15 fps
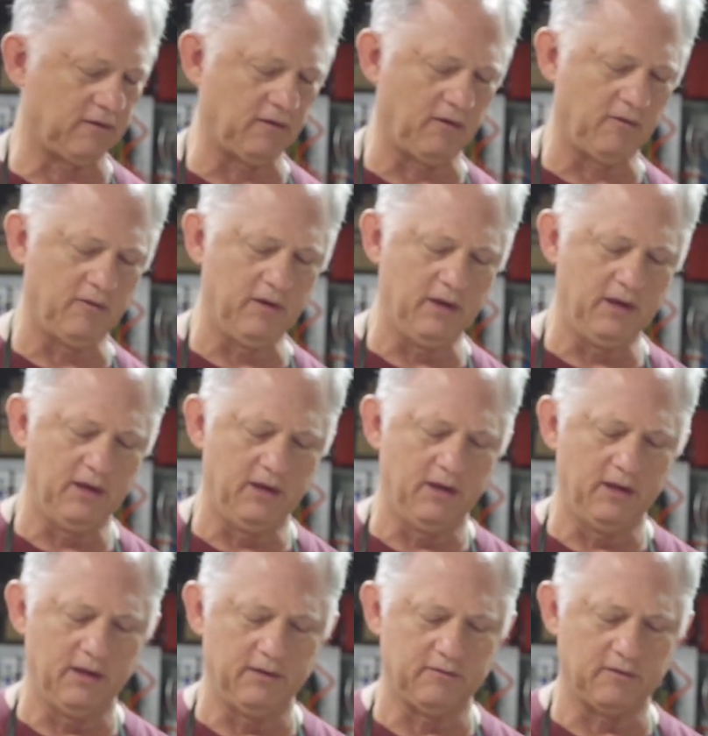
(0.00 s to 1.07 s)
So
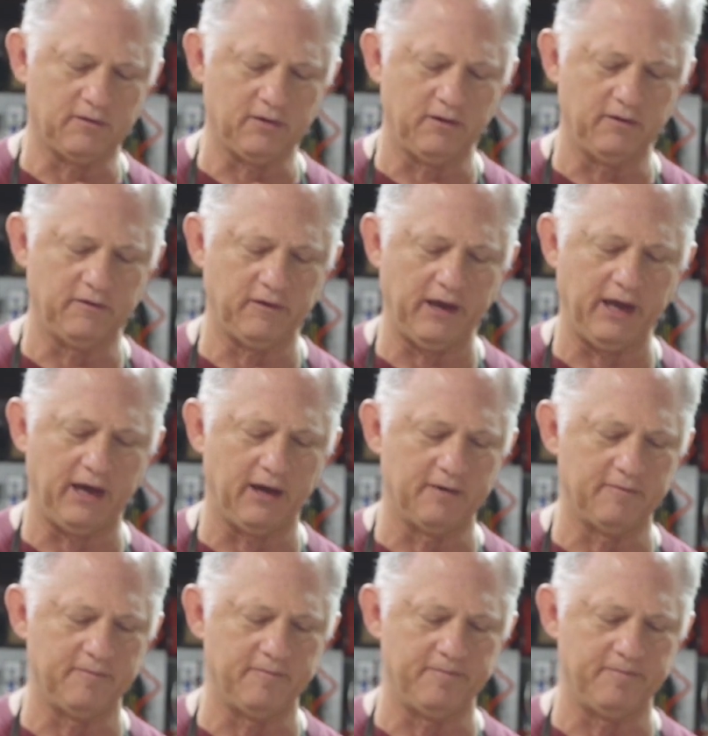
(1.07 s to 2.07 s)
as it turns out,